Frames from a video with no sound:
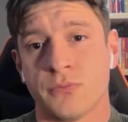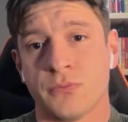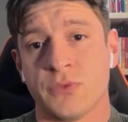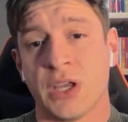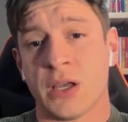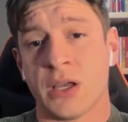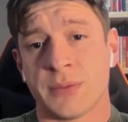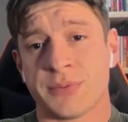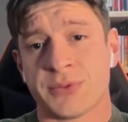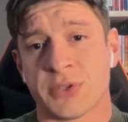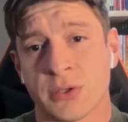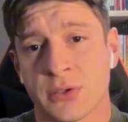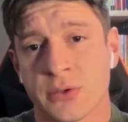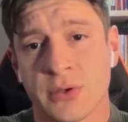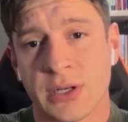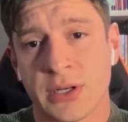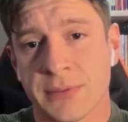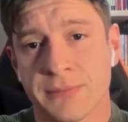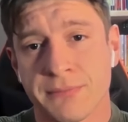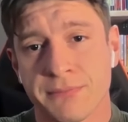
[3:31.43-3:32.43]
Yeah,
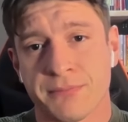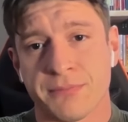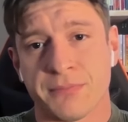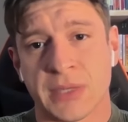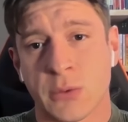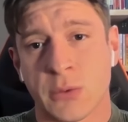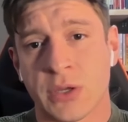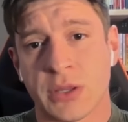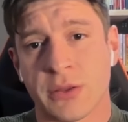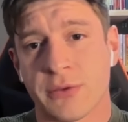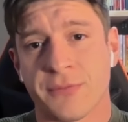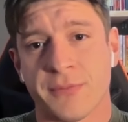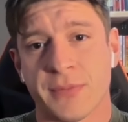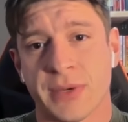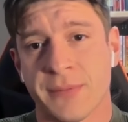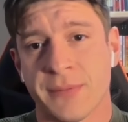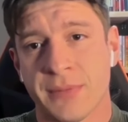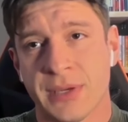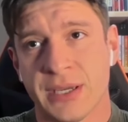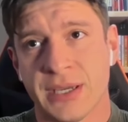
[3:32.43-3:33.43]
absolutely. One of
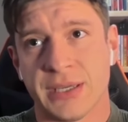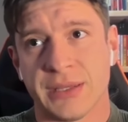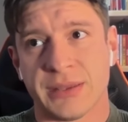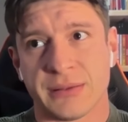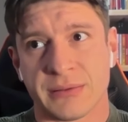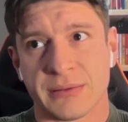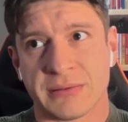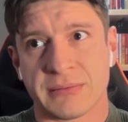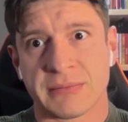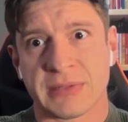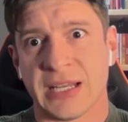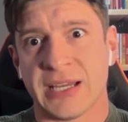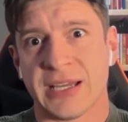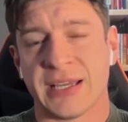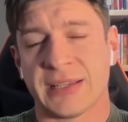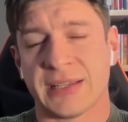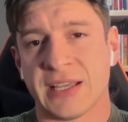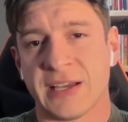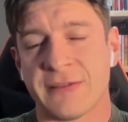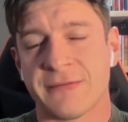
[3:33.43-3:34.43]
my main
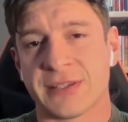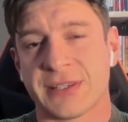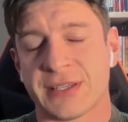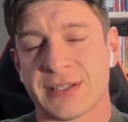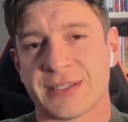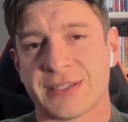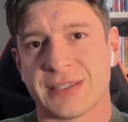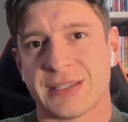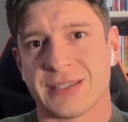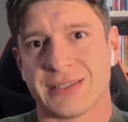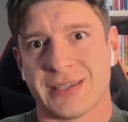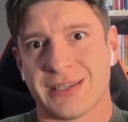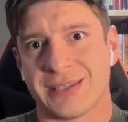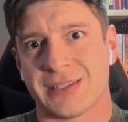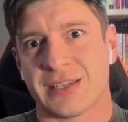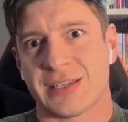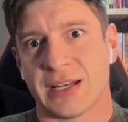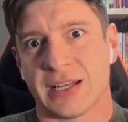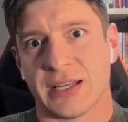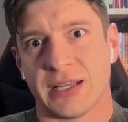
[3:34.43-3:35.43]
client avatars is
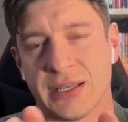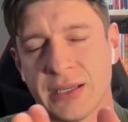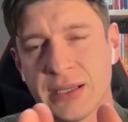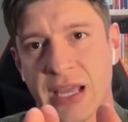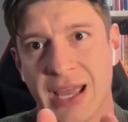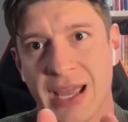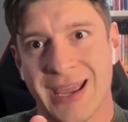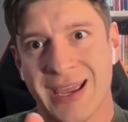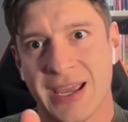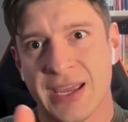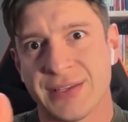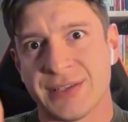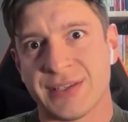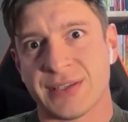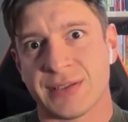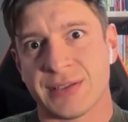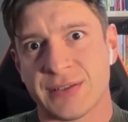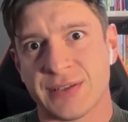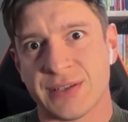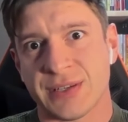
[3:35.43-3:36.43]
essentially
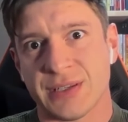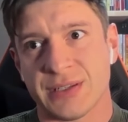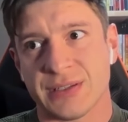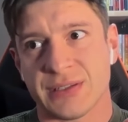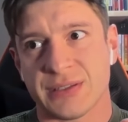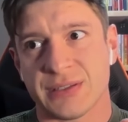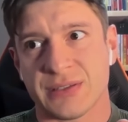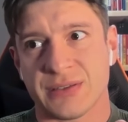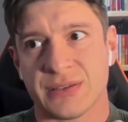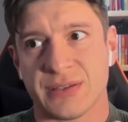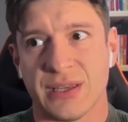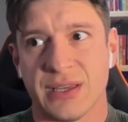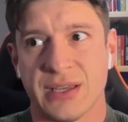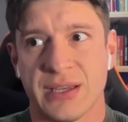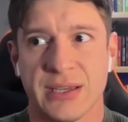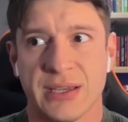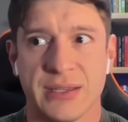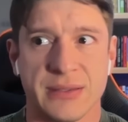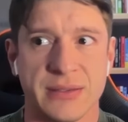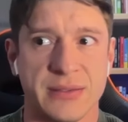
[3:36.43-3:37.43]
agencies,
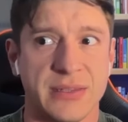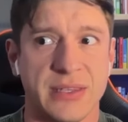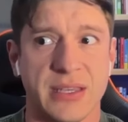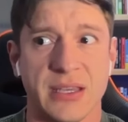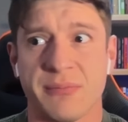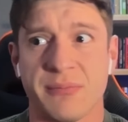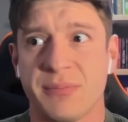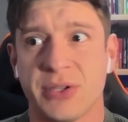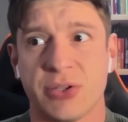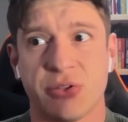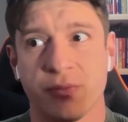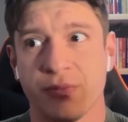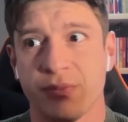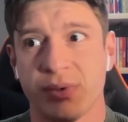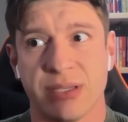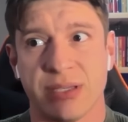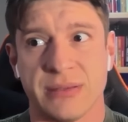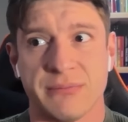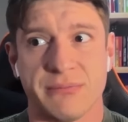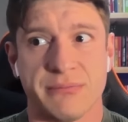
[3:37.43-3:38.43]
and yeah,
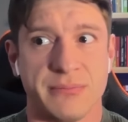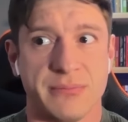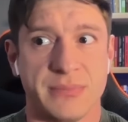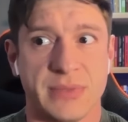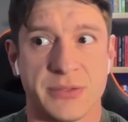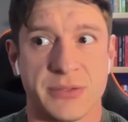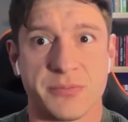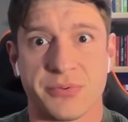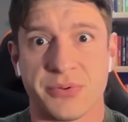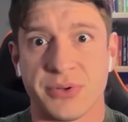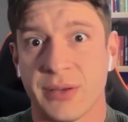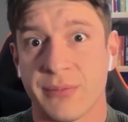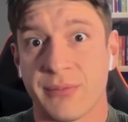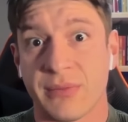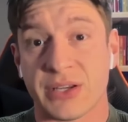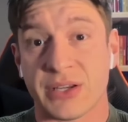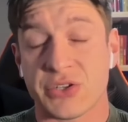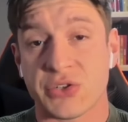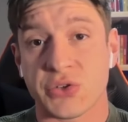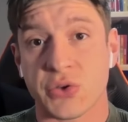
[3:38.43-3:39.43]
B2B is pretty
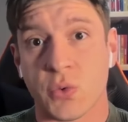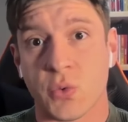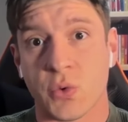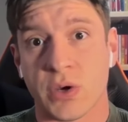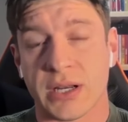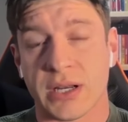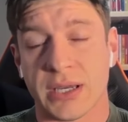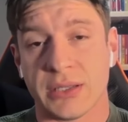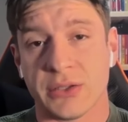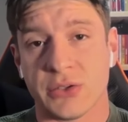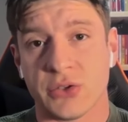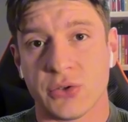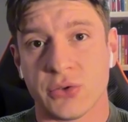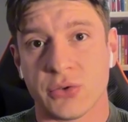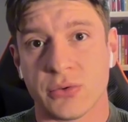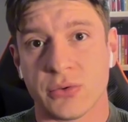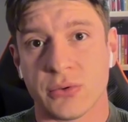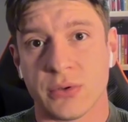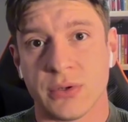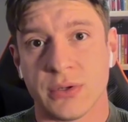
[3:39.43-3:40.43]
much what I
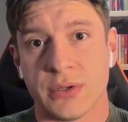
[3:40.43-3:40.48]
do.